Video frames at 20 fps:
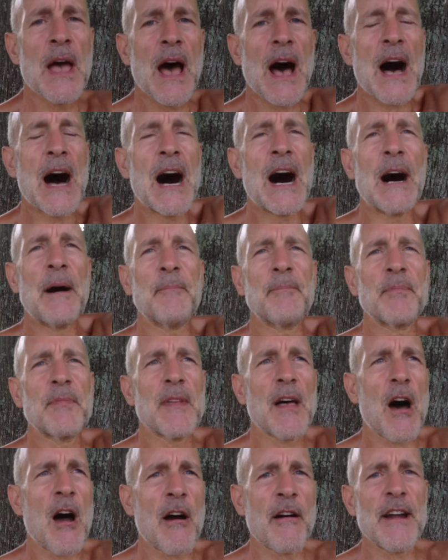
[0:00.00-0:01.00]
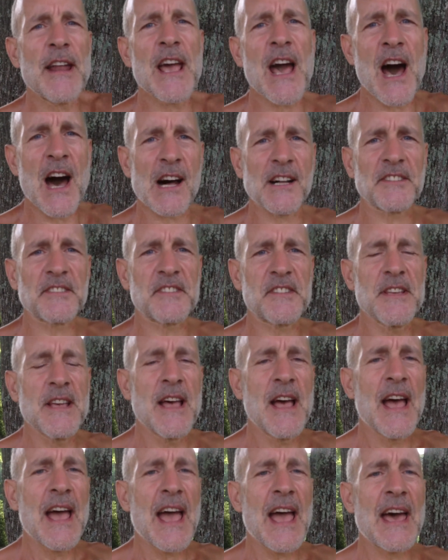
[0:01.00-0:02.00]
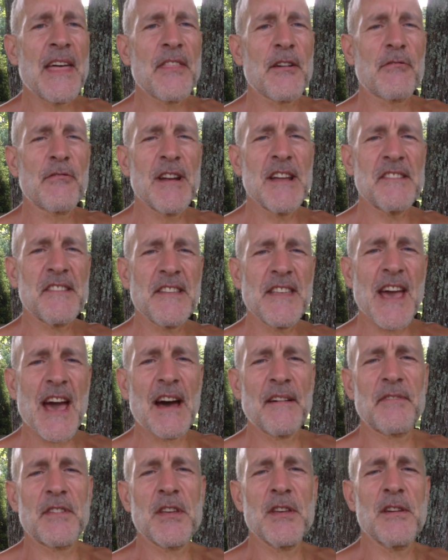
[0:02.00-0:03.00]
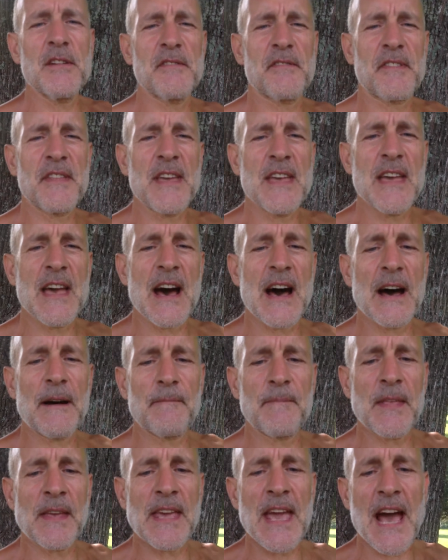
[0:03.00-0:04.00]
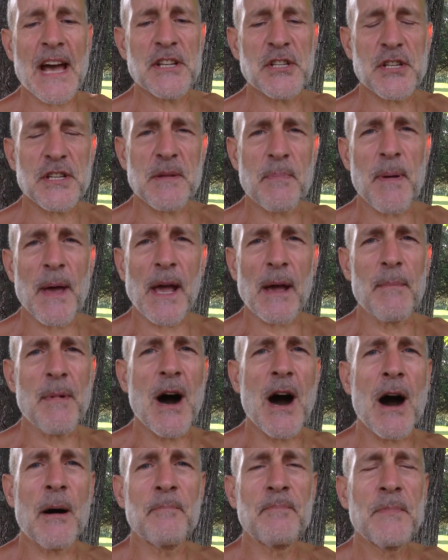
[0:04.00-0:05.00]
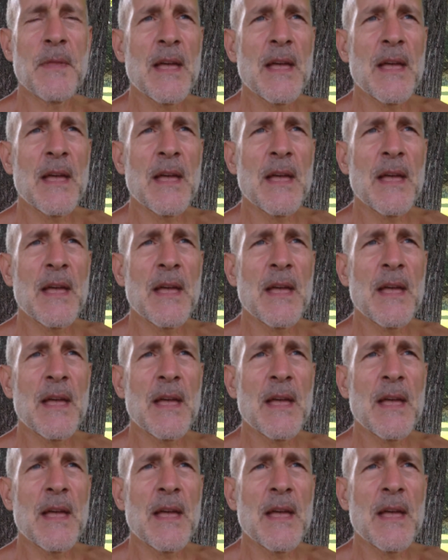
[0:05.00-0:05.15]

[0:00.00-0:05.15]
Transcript: Already husked. And the reason you have to use the gadget to pick them up